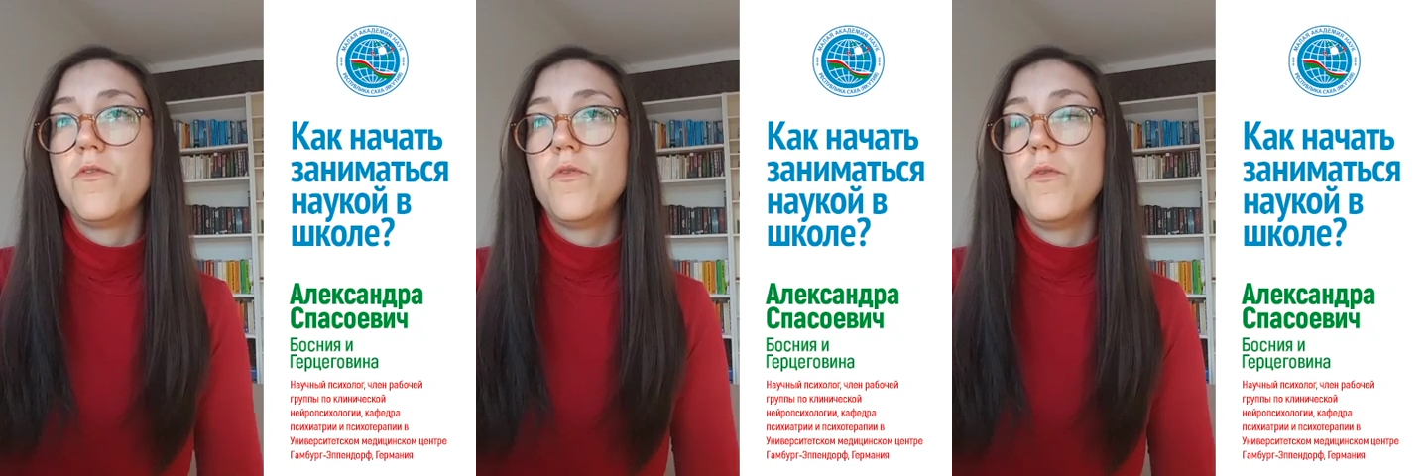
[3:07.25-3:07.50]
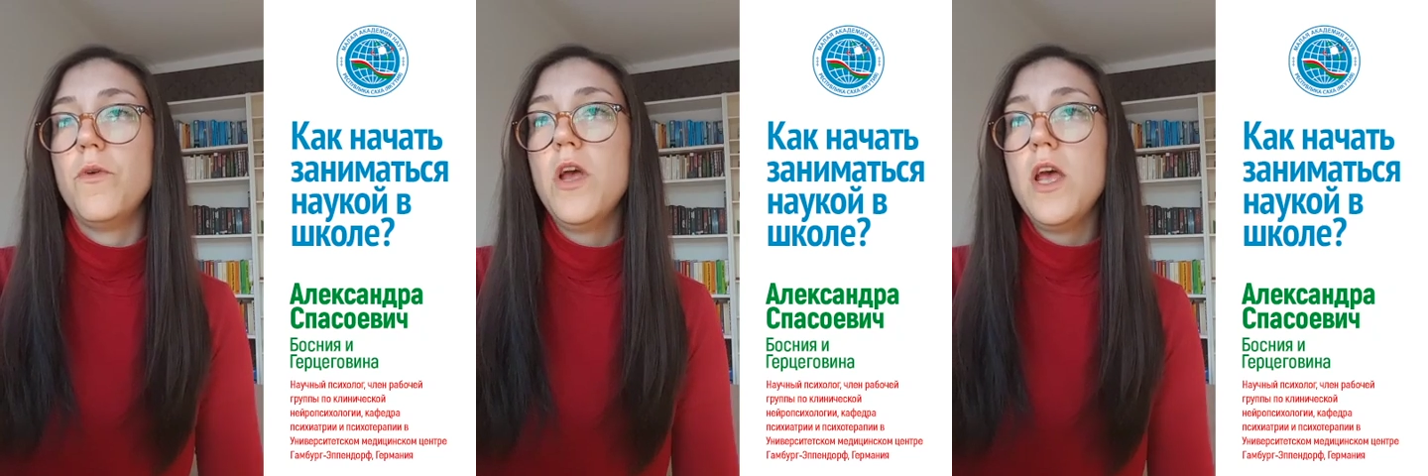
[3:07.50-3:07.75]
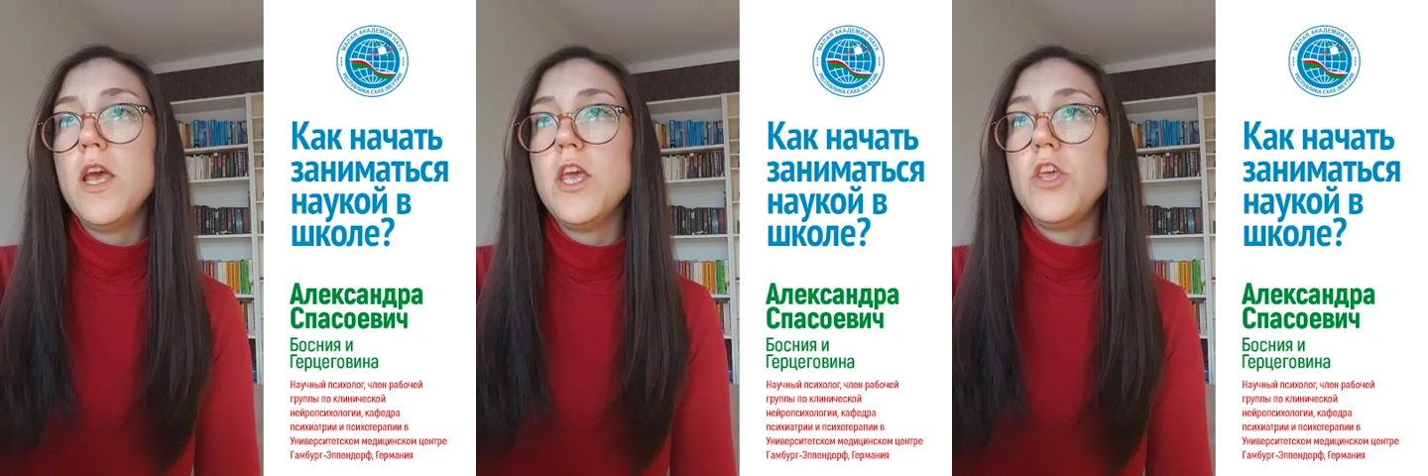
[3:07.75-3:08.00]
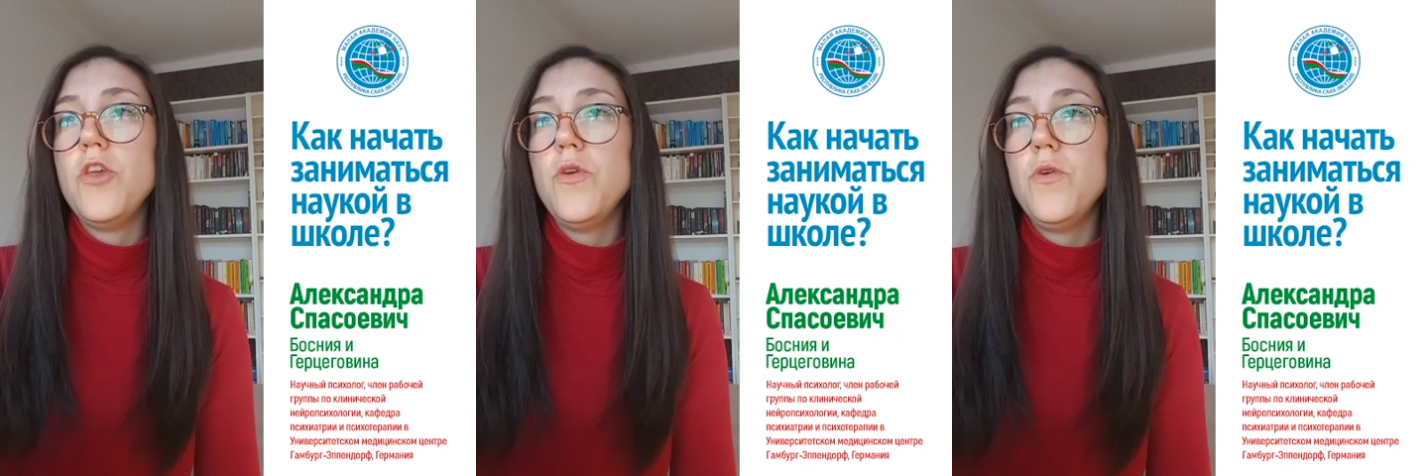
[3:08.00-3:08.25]
So
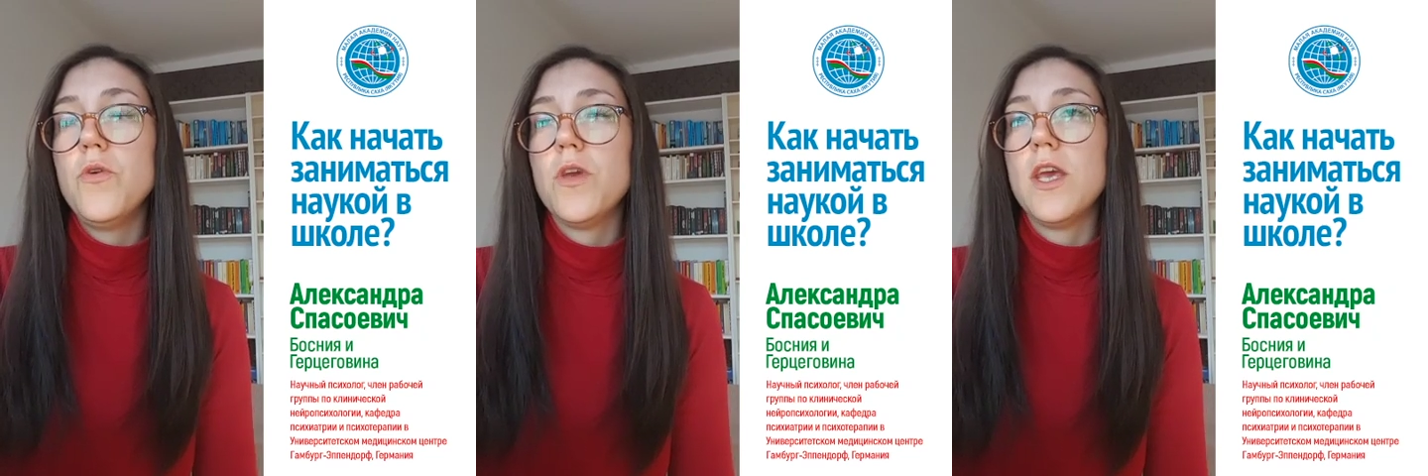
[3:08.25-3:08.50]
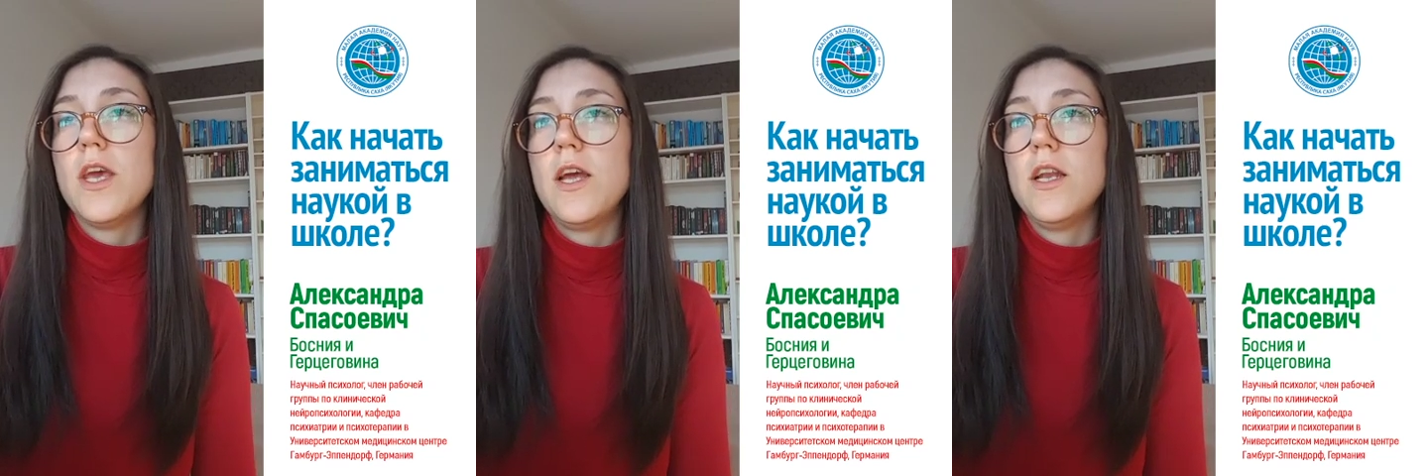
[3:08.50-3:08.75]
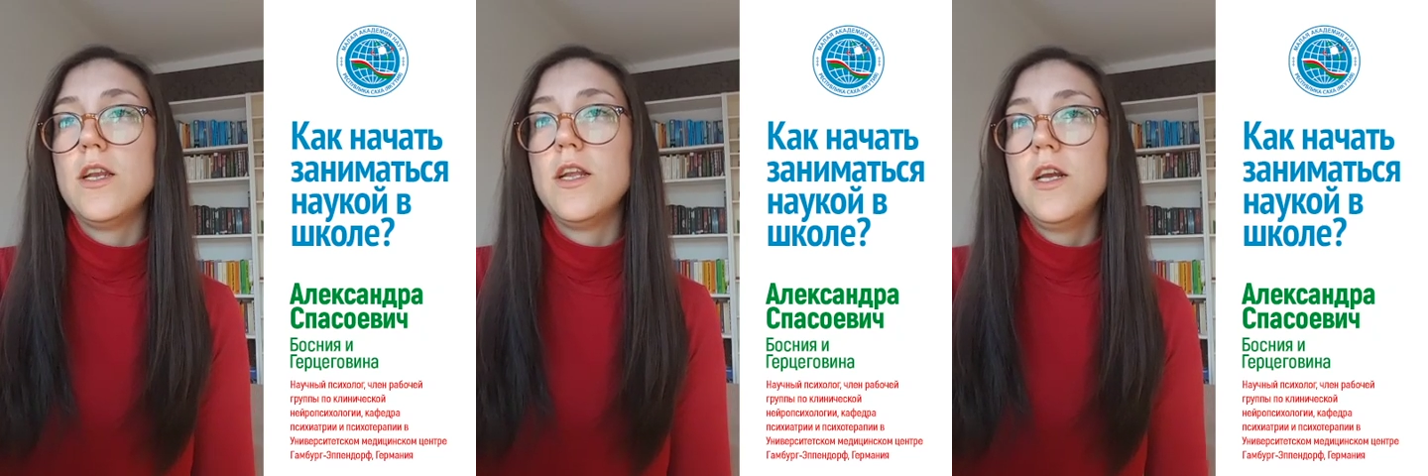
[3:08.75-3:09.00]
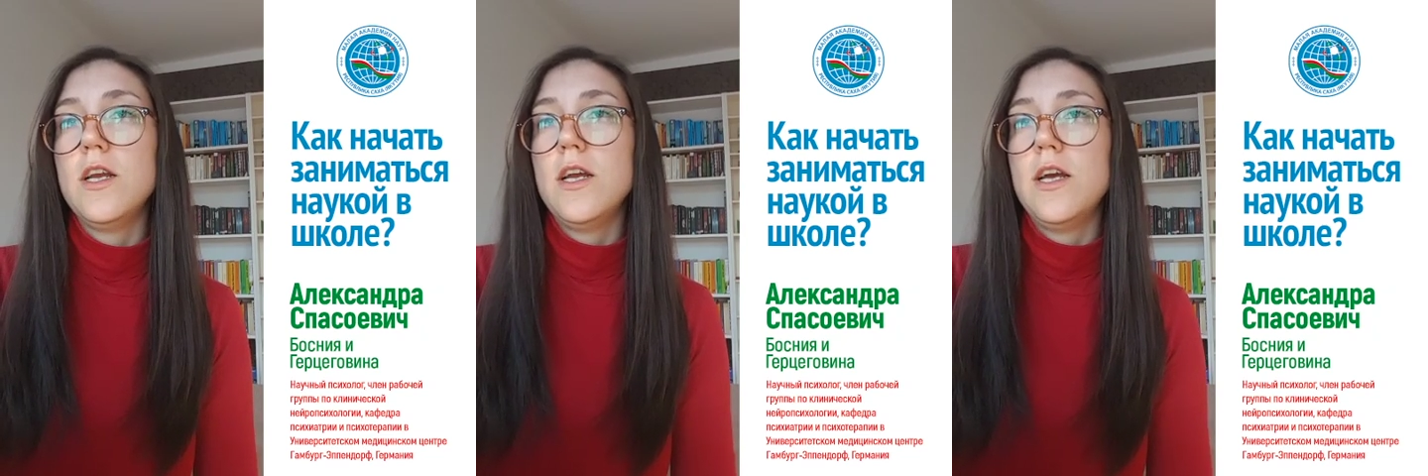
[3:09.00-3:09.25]
you
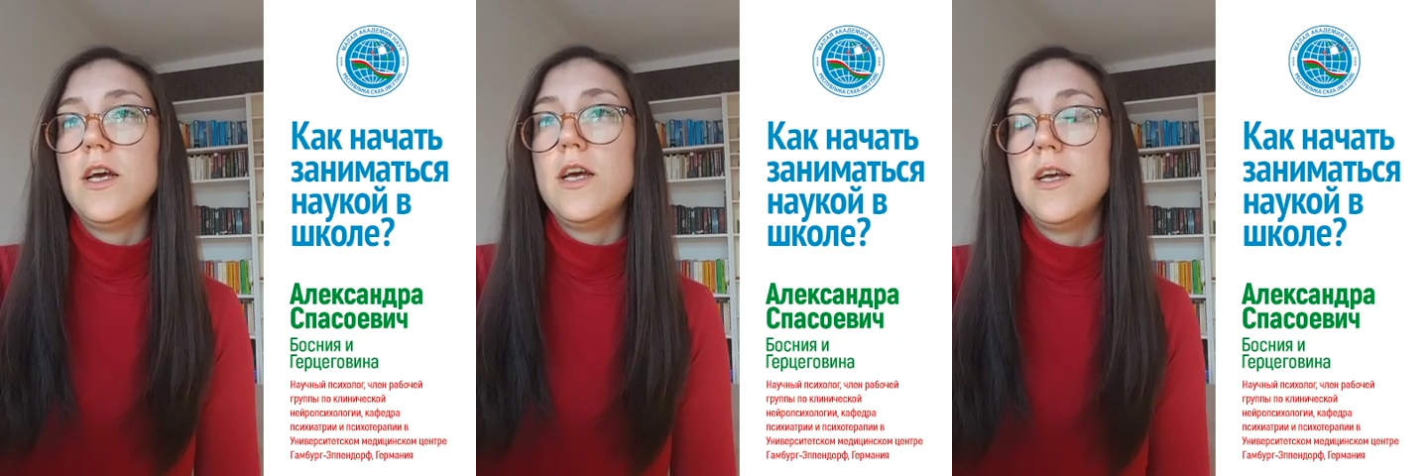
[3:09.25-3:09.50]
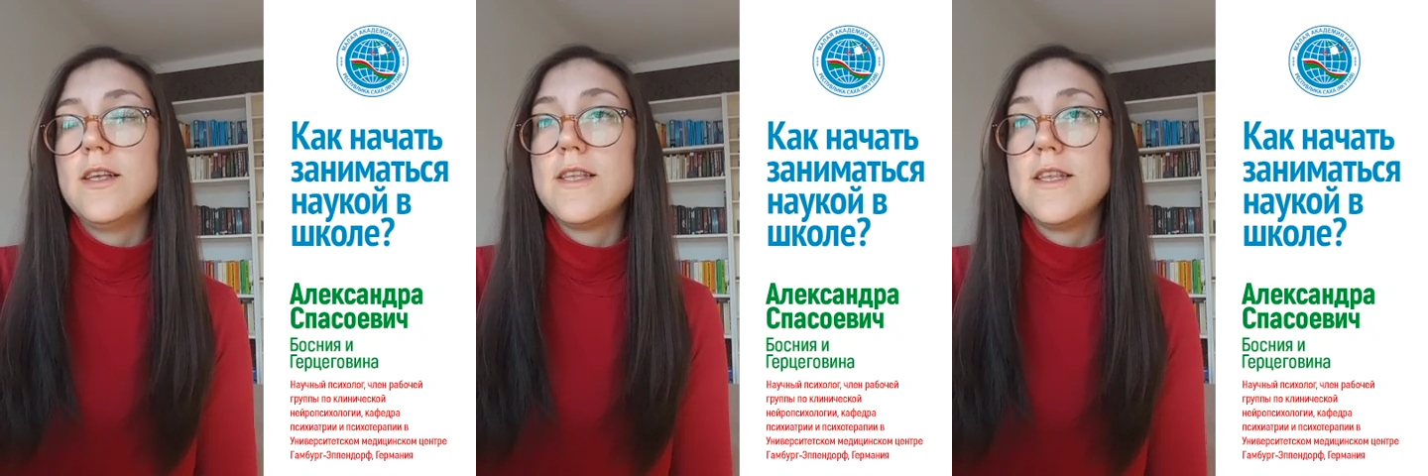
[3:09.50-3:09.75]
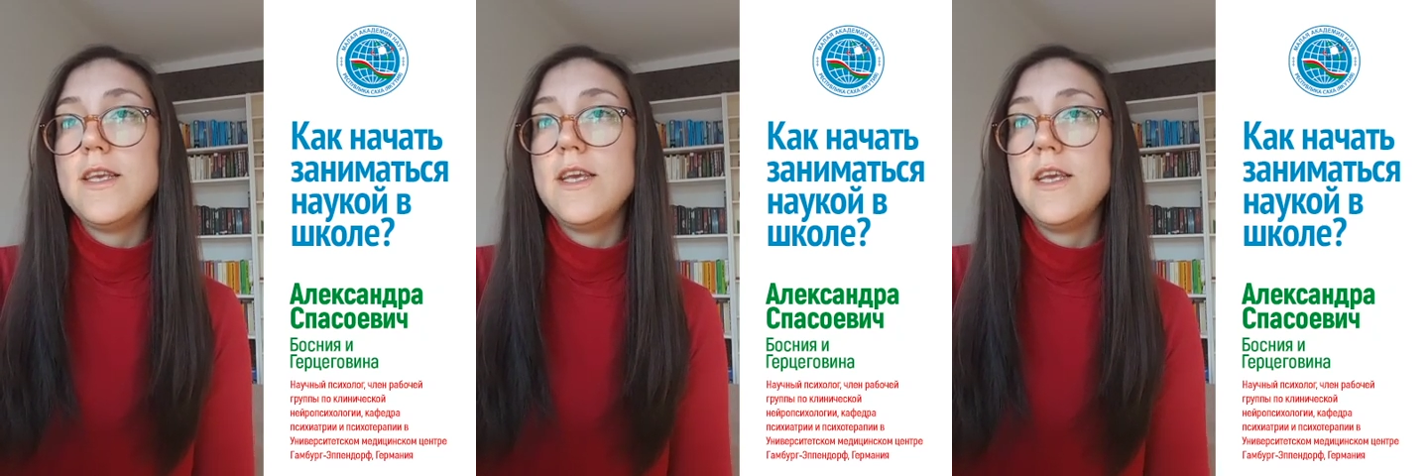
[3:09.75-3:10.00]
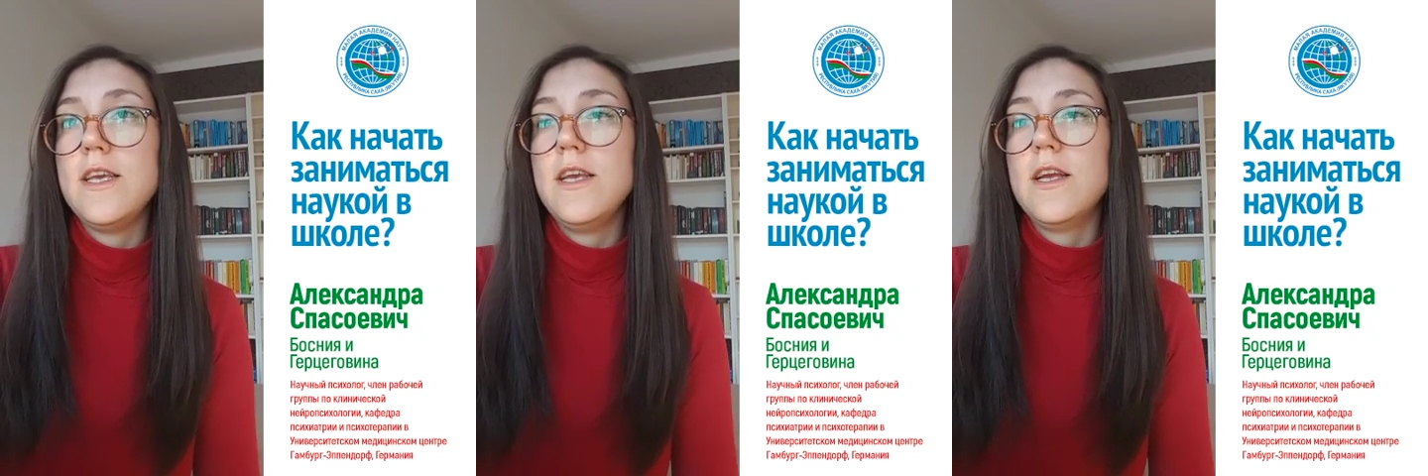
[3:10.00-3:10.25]
can
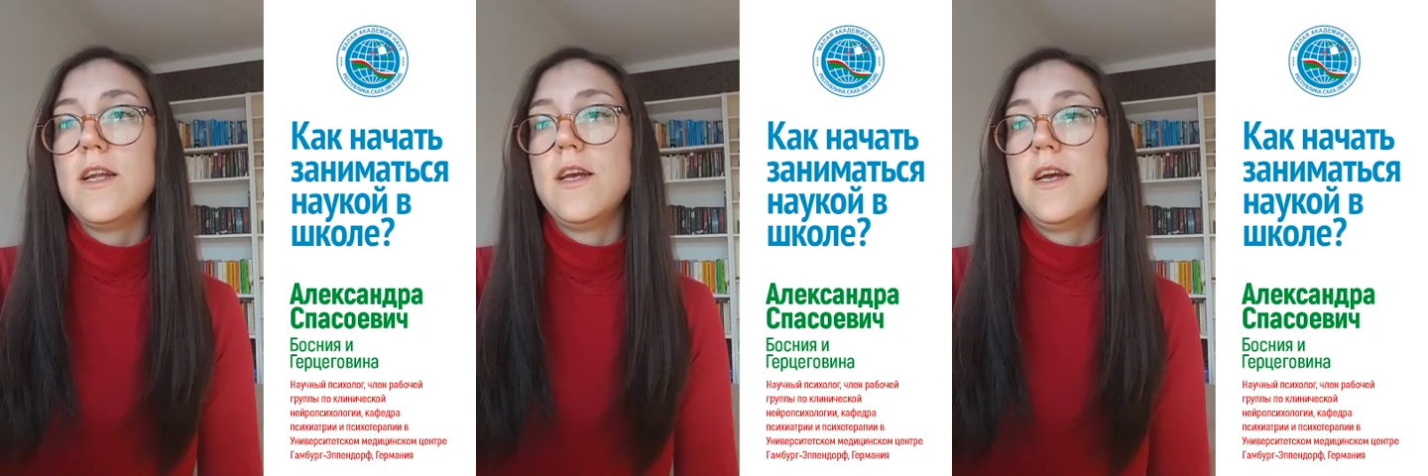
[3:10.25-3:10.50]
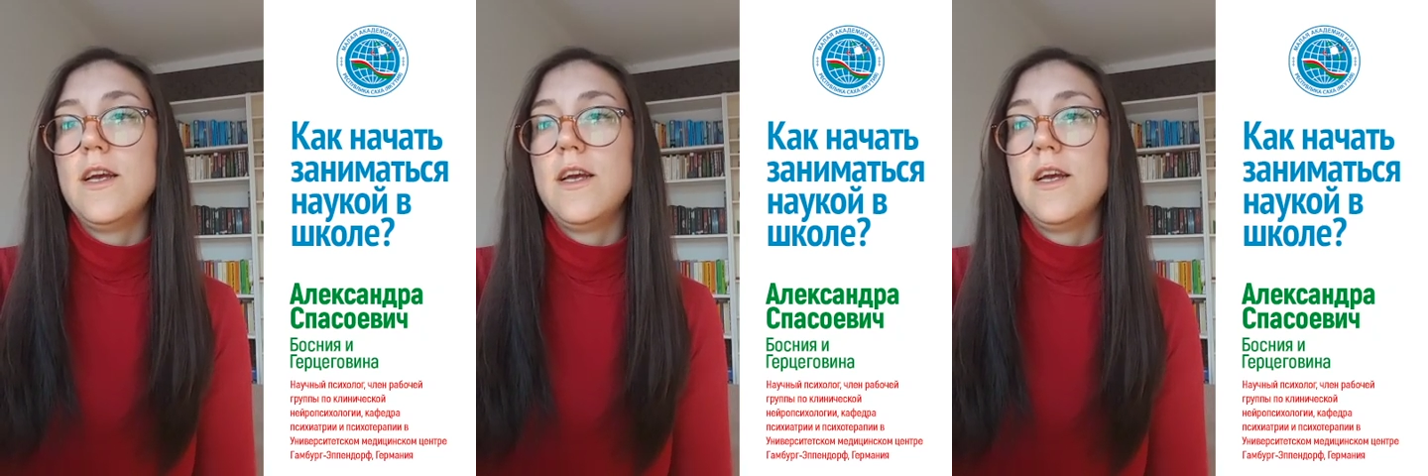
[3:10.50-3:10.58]
see